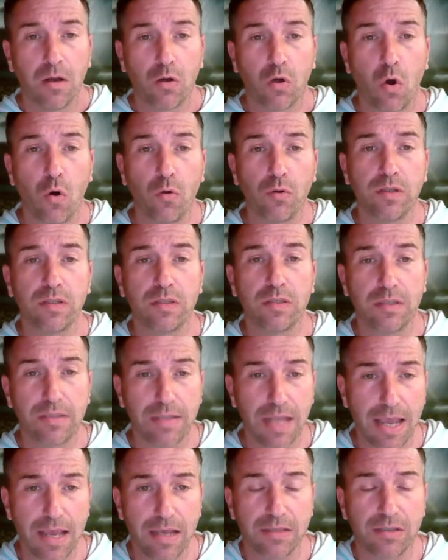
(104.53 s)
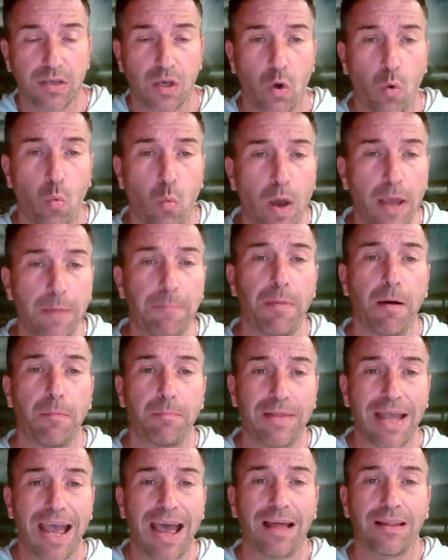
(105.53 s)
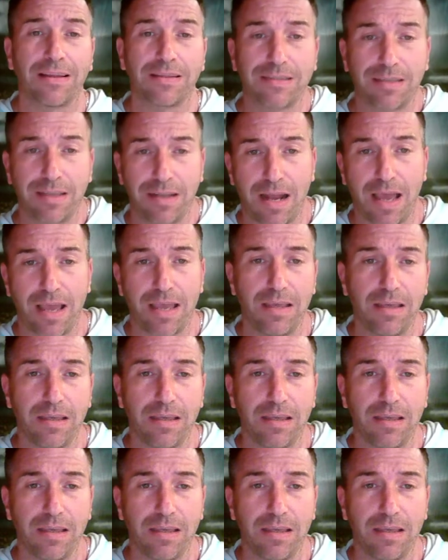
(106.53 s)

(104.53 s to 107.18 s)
Golden State is going to wipe up Dallas tonight.